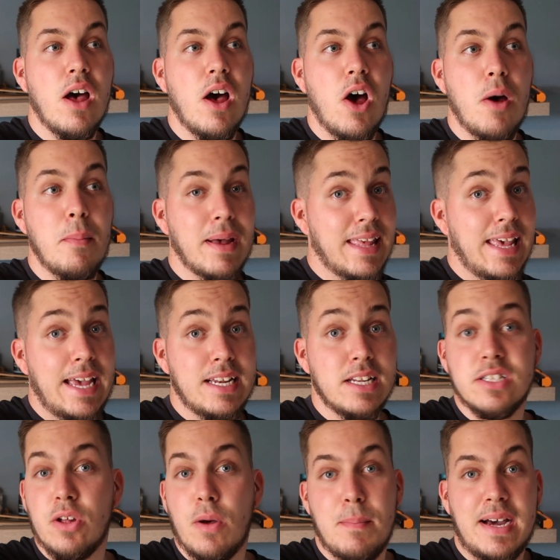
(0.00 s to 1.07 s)
Again,
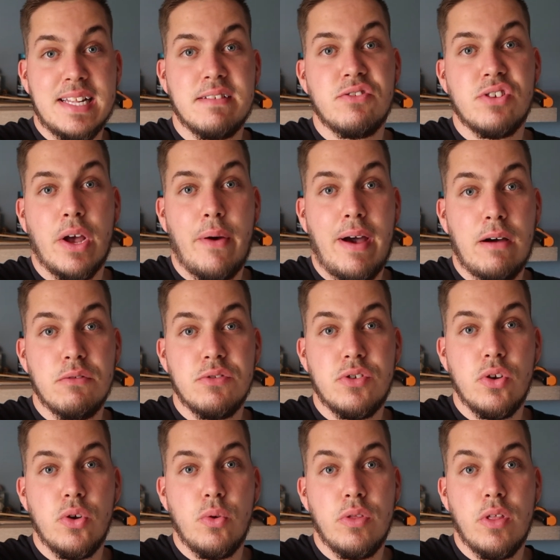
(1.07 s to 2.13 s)
so a massive shout out
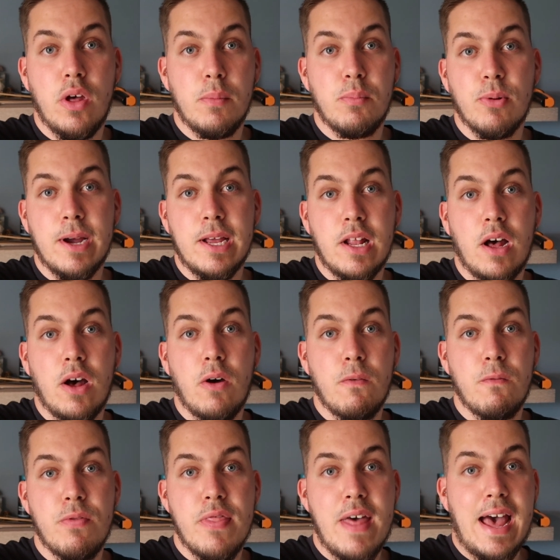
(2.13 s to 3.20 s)
to the breeder
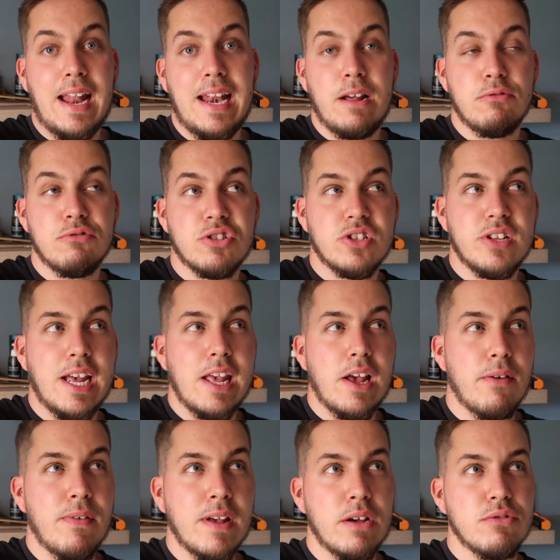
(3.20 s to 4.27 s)
of that little snake. I
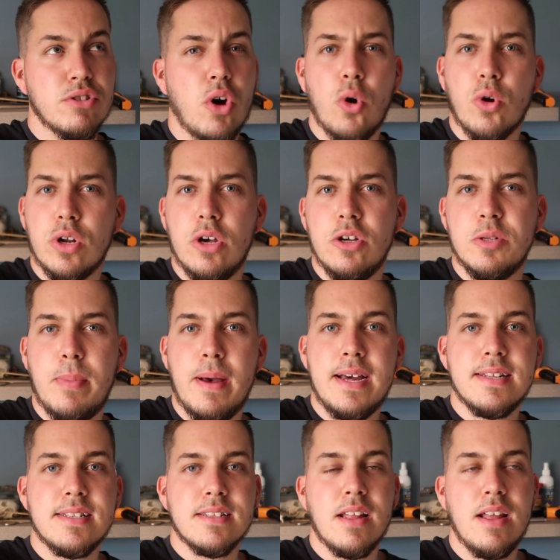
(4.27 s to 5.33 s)
think it was Hognose
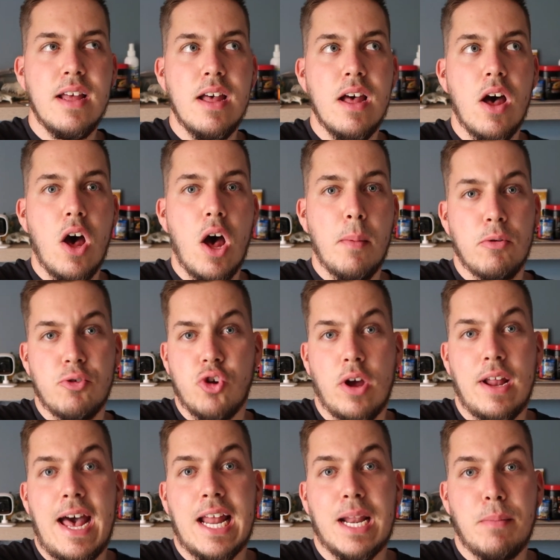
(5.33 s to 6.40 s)
Best. I'll try
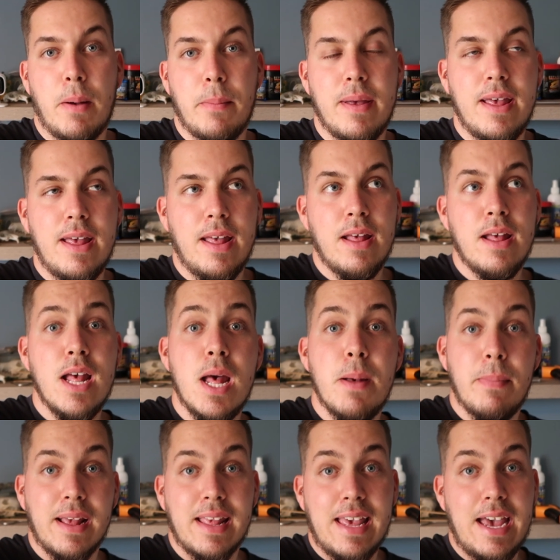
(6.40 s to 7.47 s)
and add them up here.
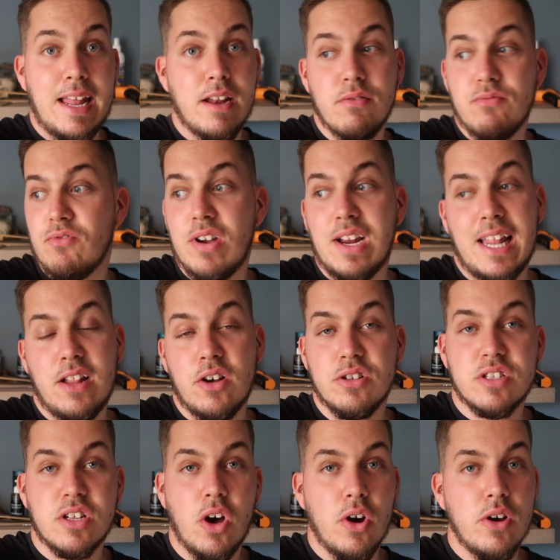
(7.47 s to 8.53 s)
But again, really
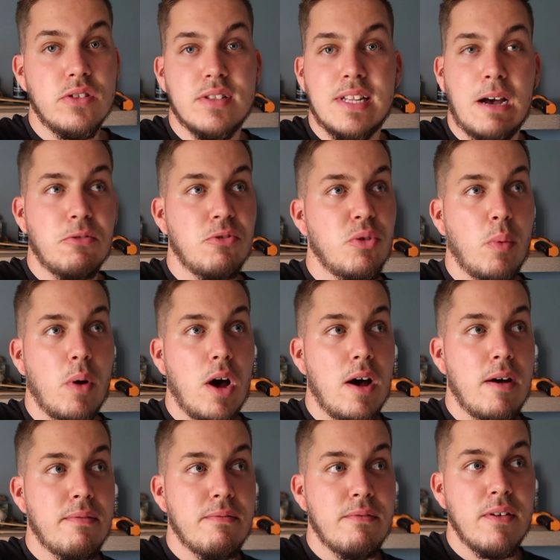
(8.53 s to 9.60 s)
nice guys, down to
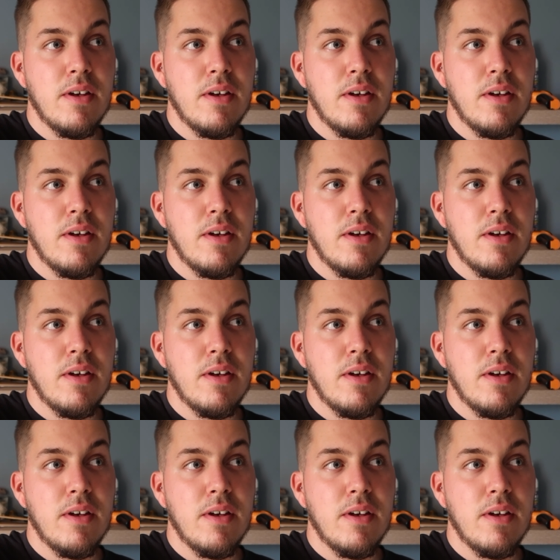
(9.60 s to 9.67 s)
earth.